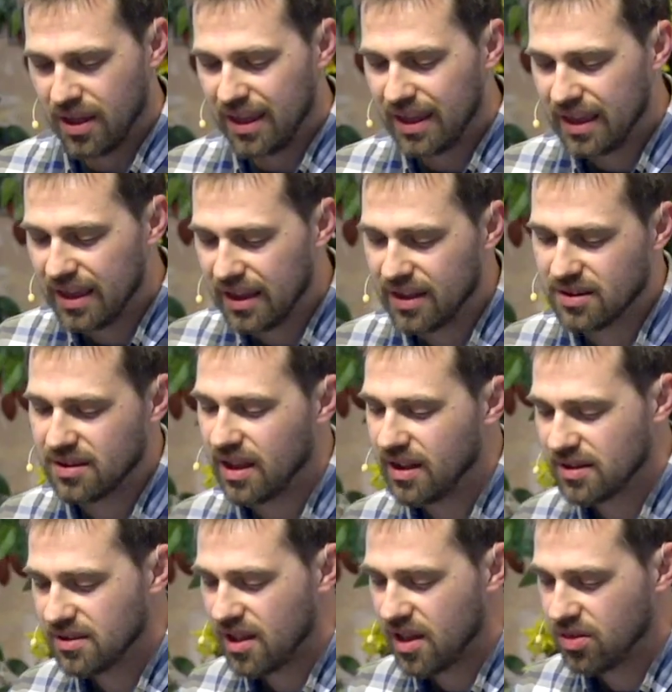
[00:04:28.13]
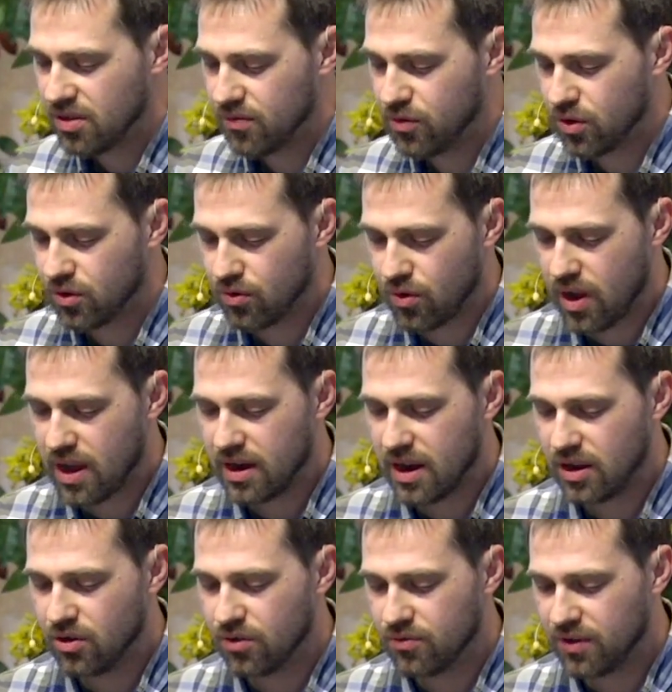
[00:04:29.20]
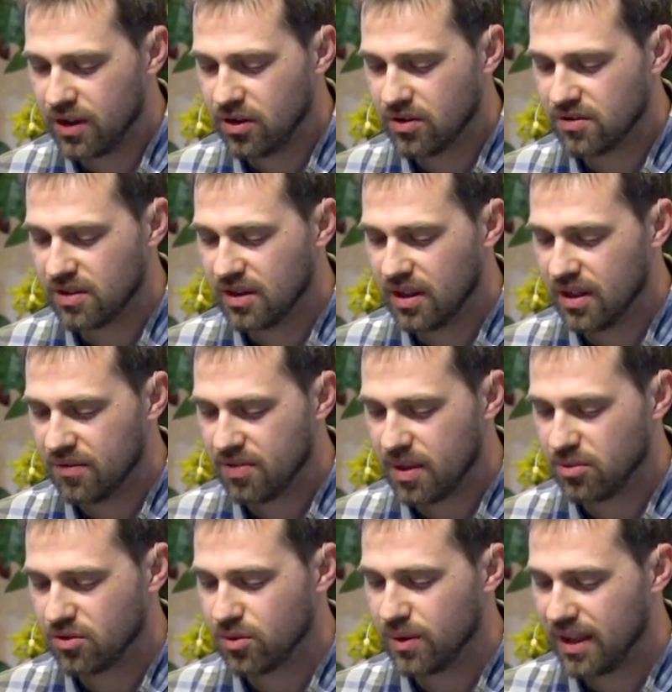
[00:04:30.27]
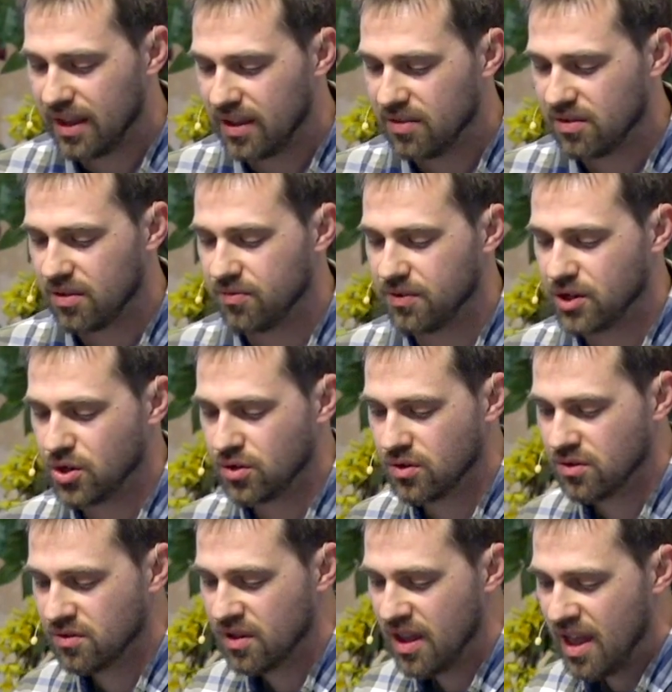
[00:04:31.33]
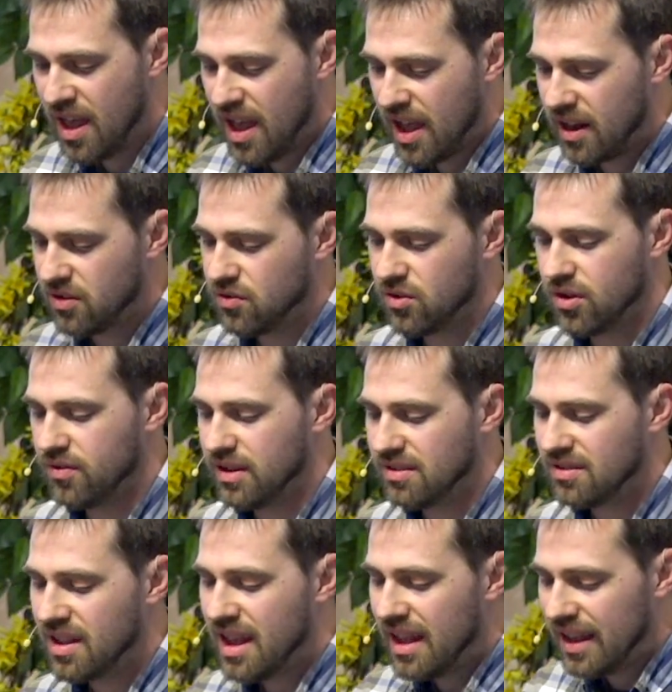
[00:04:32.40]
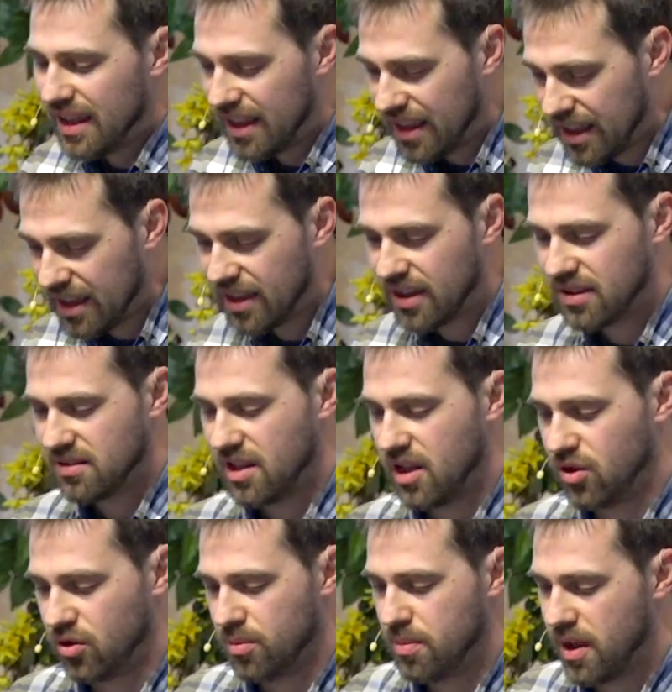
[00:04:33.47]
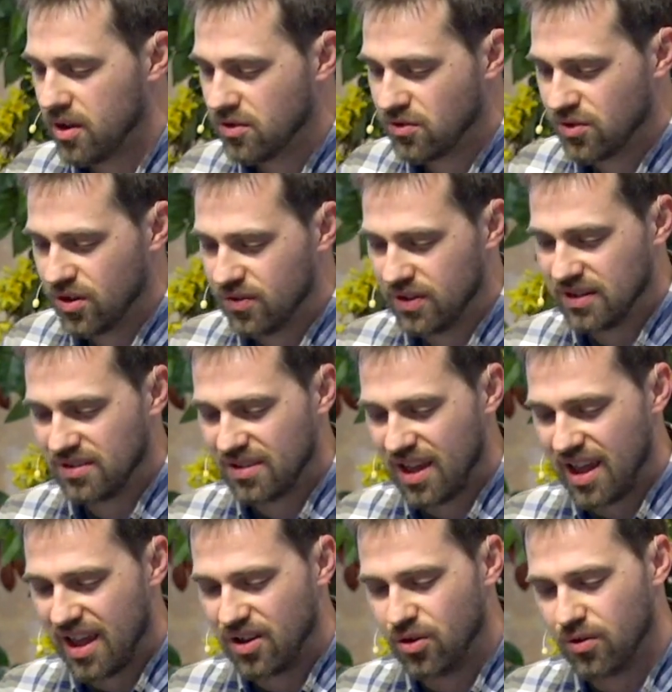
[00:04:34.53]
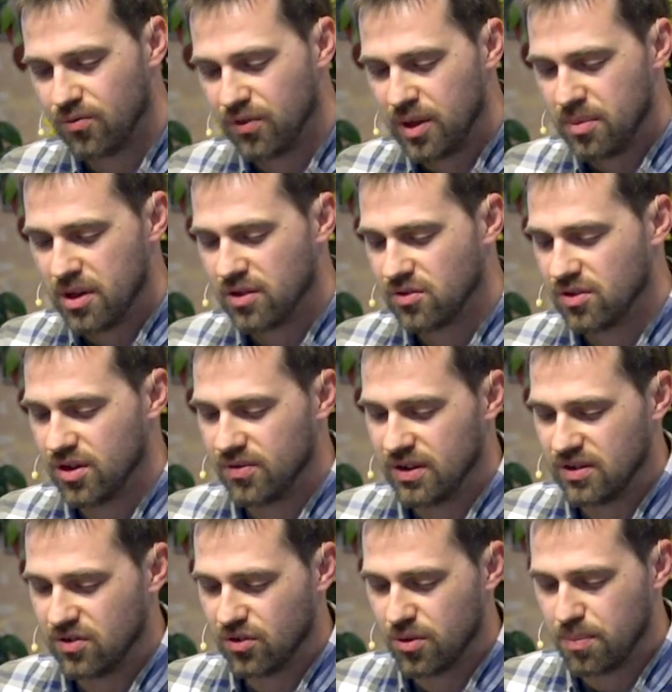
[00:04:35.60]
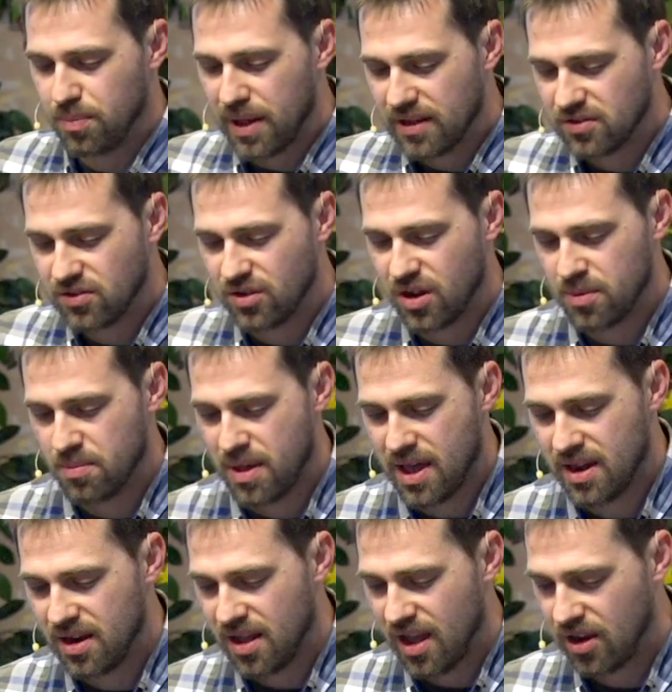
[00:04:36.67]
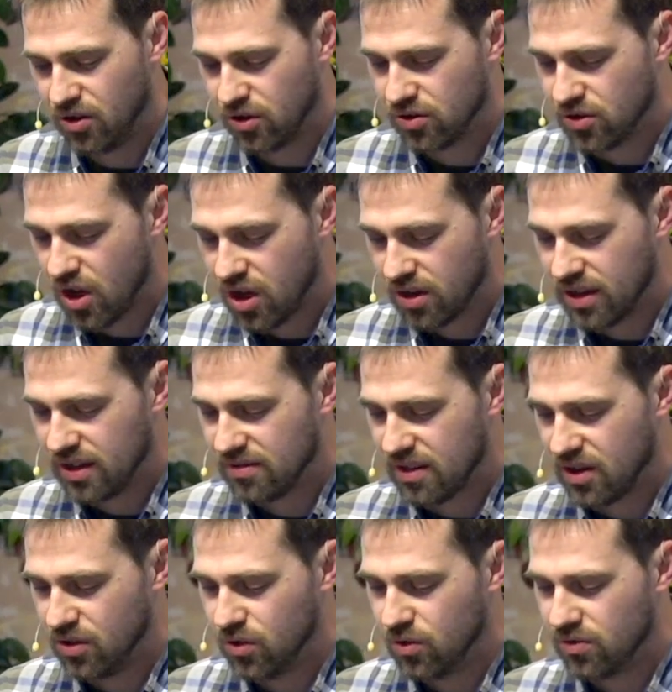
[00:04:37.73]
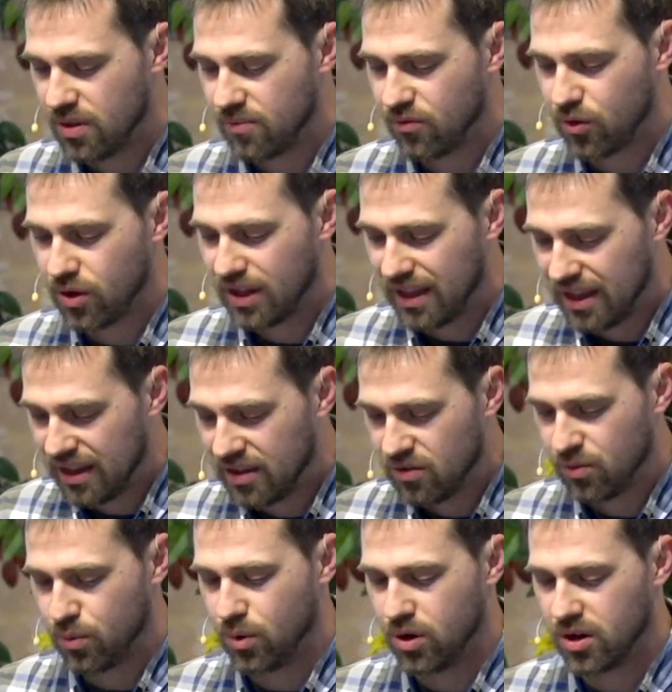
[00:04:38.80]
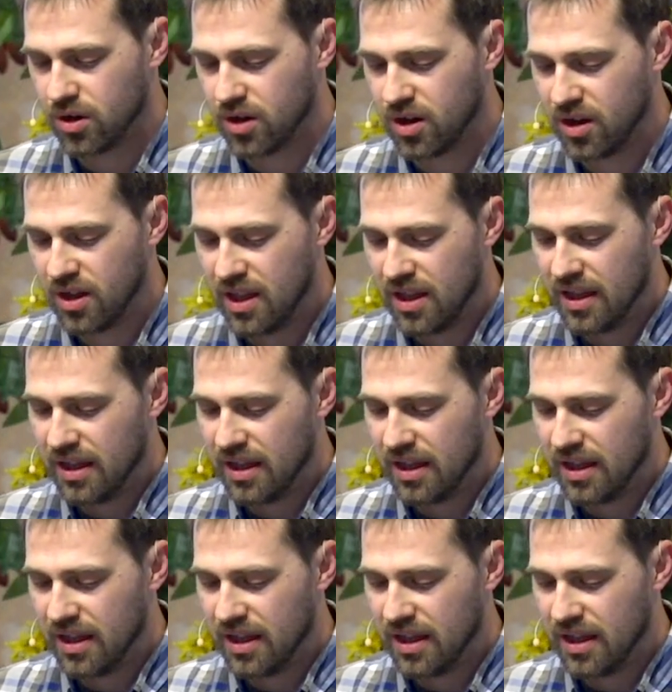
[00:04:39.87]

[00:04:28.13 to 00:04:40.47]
He can take a tenth of your grain and your vineyards and give them to his officials and servants. He can take your male servants and your female servants, your best young men and your donkeys and use them for his work.